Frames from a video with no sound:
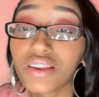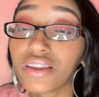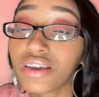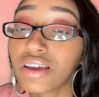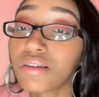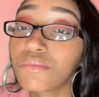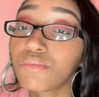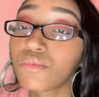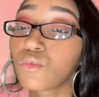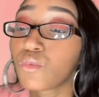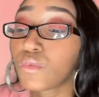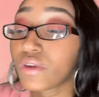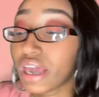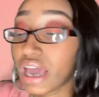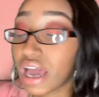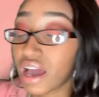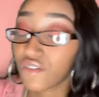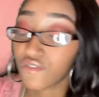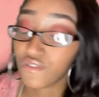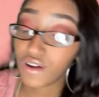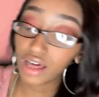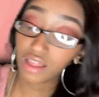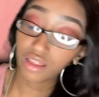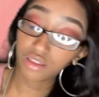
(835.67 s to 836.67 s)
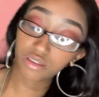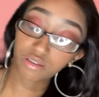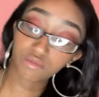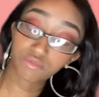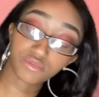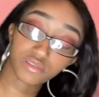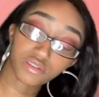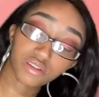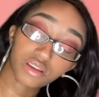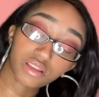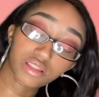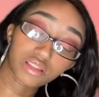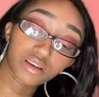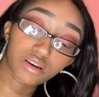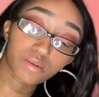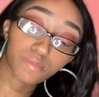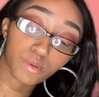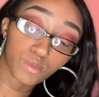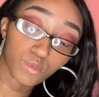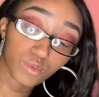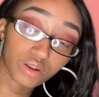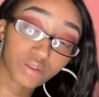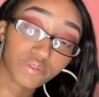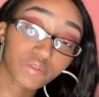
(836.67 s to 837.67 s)
did we have followed them to the club
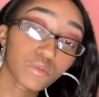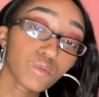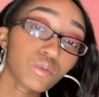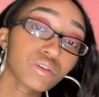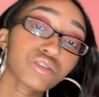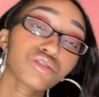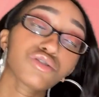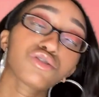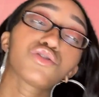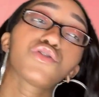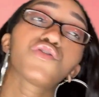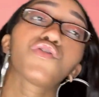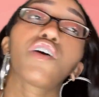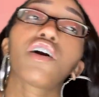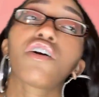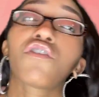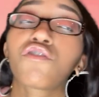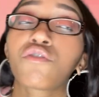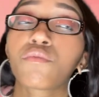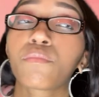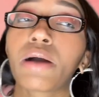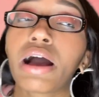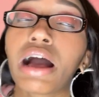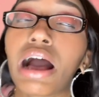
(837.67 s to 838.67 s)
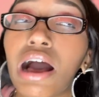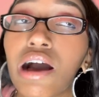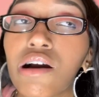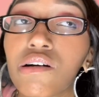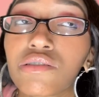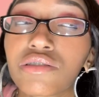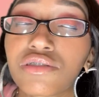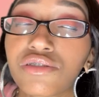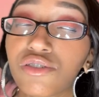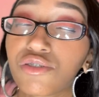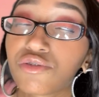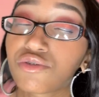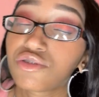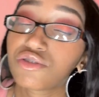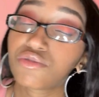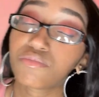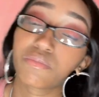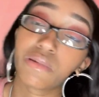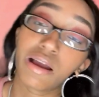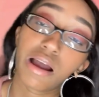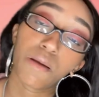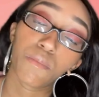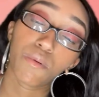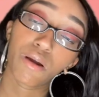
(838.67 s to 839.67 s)
or whatever it wasn't too far from my house or
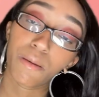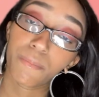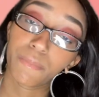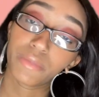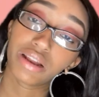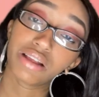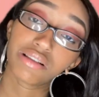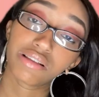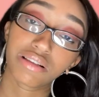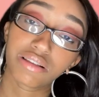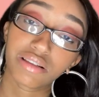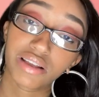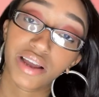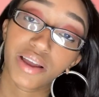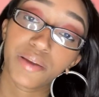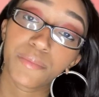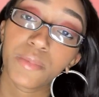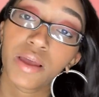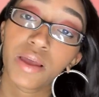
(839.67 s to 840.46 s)
my apartment at the time